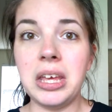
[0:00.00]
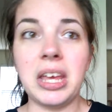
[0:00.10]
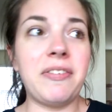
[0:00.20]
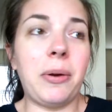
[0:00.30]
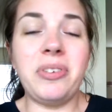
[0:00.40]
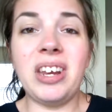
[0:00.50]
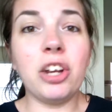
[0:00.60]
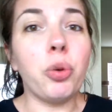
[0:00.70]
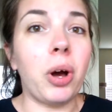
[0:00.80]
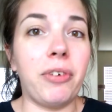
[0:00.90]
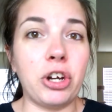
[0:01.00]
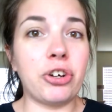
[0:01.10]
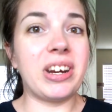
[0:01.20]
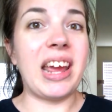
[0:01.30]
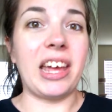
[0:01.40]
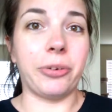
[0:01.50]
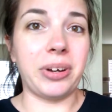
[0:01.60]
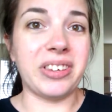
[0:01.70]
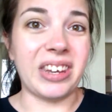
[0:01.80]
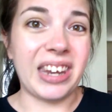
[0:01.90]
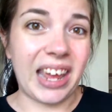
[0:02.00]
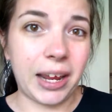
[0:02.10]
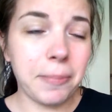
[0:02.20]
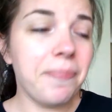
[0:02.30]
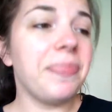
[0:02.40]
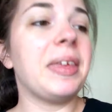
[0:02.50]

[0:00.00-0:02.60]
If I was eating 1,200 calories a day,